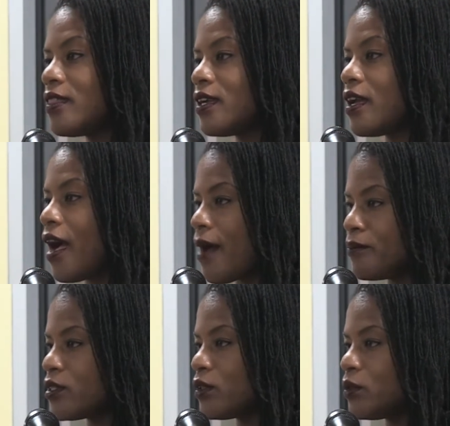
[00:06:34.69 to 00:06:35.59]
the
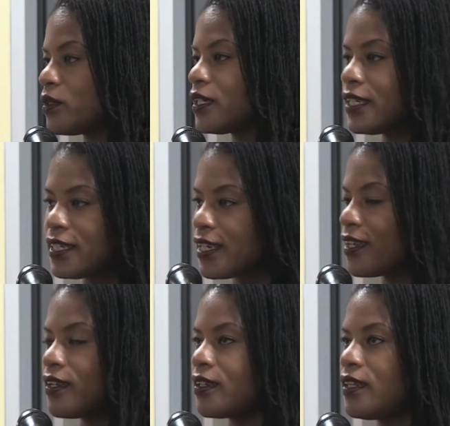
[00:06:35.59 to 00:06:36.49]
absolute
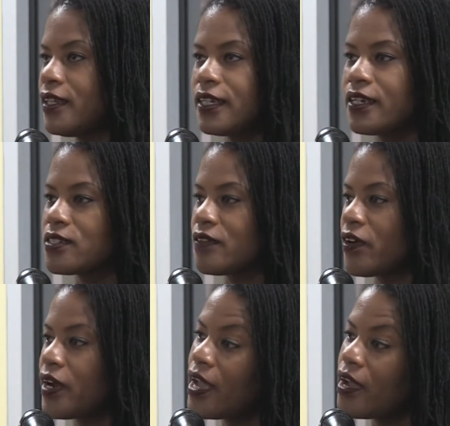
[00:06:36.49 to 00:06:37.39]
the cleanliness of
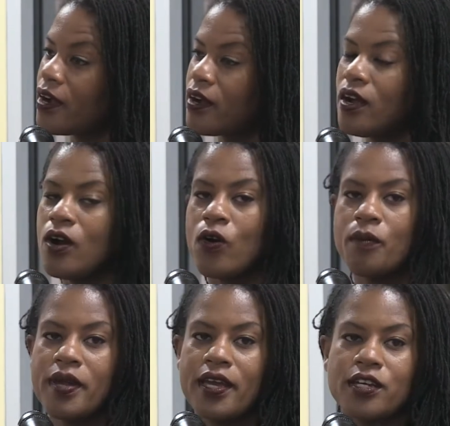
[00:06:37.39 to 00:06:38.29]
our air, or
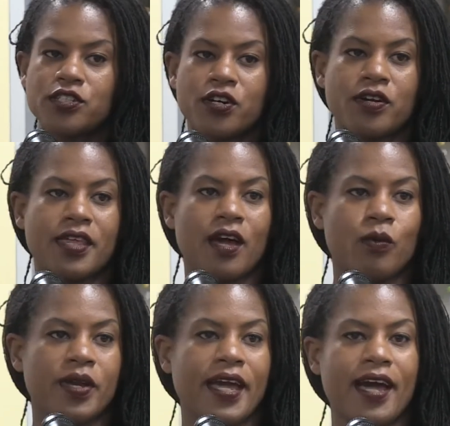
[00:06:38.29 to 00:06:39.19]
making sure
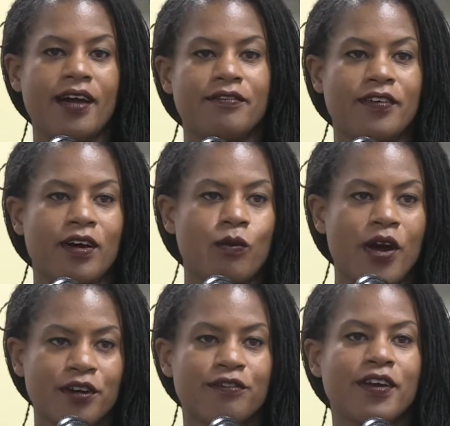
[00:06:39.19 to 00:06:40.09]
that we have a
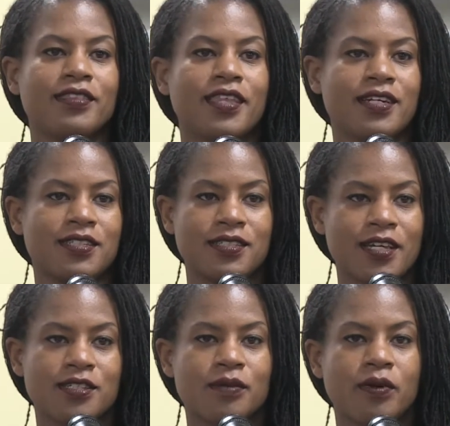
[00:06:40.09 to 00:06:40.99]
waterfront that is
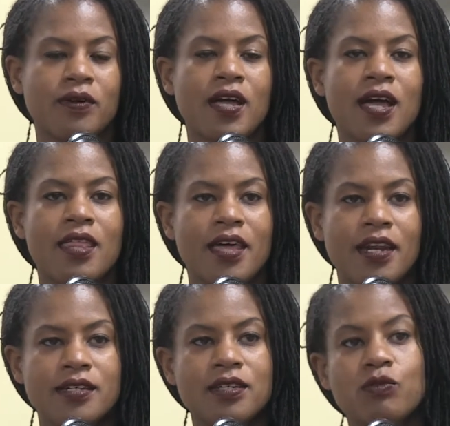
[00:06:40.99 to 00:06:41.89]
accessible.
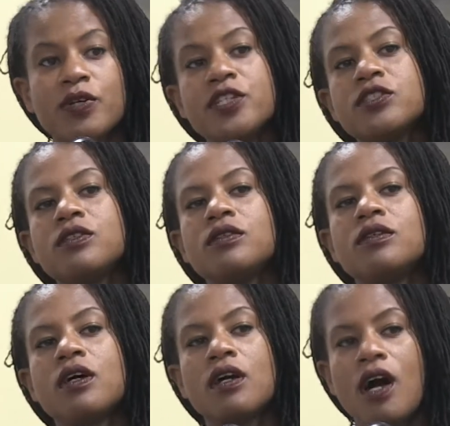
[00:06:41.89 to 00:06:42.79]
That is a
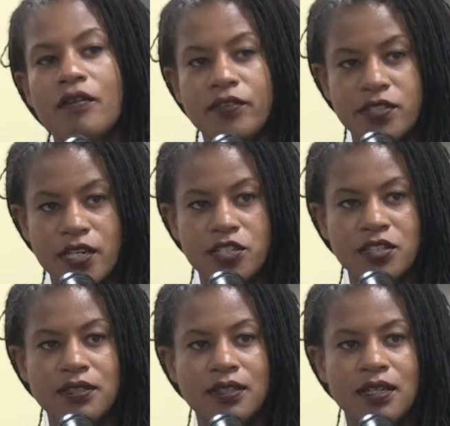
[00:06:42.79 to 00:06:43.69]
regional
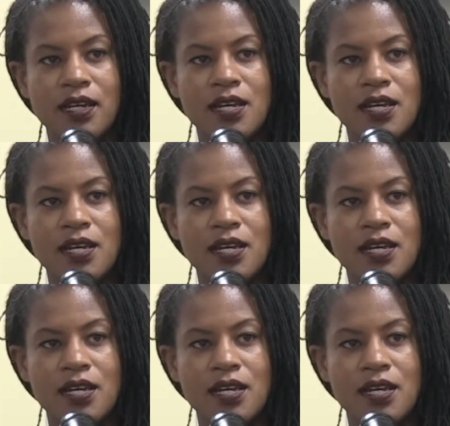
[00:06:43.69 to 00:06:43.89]
conversation.